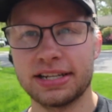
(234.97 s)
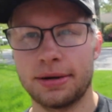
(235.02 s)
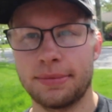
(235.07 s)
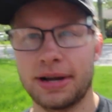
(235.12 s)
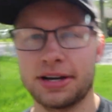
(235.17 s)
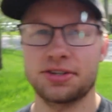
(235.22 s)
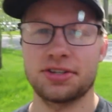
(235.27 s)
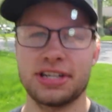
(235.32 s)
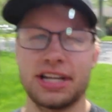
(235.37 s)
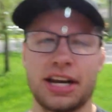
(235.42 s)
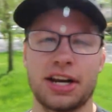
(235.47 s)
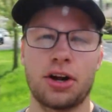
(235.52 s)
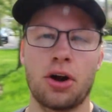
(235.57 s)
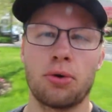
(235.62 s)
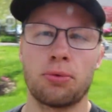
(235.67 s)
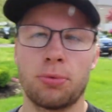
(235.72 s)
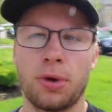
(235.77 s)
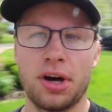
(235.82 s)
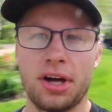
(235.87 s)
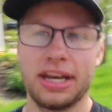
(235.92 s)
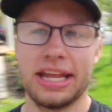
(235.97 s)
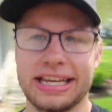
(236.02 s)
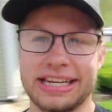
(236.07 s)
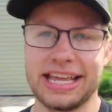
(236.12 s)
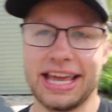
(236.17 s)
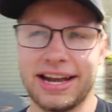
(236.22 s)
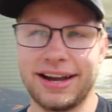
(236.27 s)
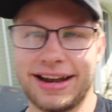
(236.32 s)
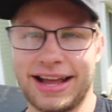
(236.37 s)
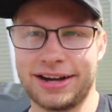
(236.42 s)
and I'm actually going to go run and
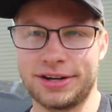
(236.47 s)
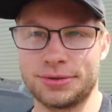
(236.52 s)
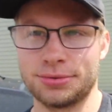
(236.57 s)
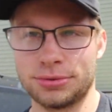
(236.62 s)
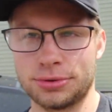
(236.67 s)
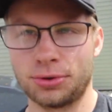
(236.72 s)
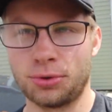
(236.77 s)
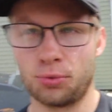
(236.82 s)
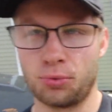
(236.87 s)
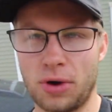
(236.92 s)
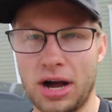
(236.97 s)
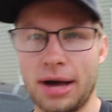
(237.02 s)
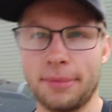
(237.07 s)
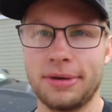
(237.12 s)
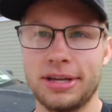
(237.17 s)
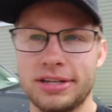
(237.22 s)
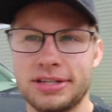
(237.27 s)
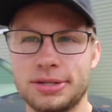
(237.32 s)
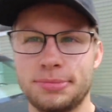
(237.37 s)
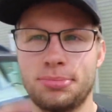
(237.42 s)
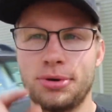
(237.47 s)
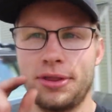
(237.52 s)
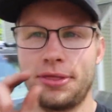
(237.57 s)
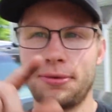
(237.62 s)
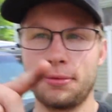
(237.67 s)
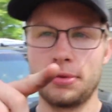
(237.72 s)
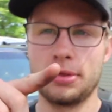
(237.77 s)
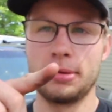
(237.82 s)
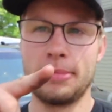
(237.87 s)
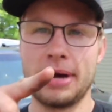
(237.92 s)
get an actual grommet to
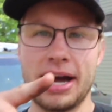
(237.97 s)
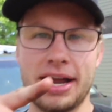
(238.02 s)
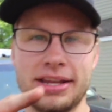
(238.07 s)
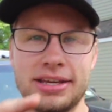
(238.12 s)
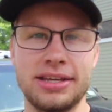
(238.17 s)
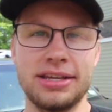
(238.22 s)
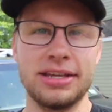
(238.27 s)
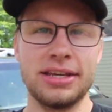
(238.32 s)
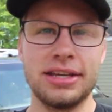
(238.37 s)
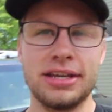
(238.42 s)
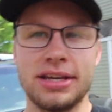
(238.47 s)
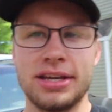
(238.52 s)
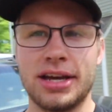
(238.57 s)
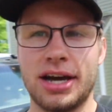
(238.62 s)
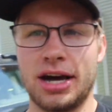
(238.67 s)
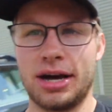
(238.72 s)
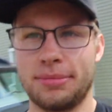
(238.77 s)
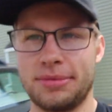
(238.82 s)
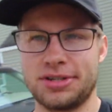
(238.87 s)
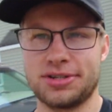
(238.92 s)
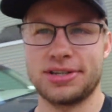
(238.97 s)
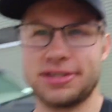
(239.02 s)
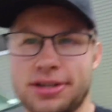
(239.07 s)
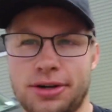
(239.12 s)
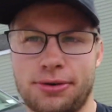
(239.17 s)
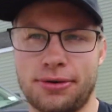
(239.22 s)
put through the body. That's just the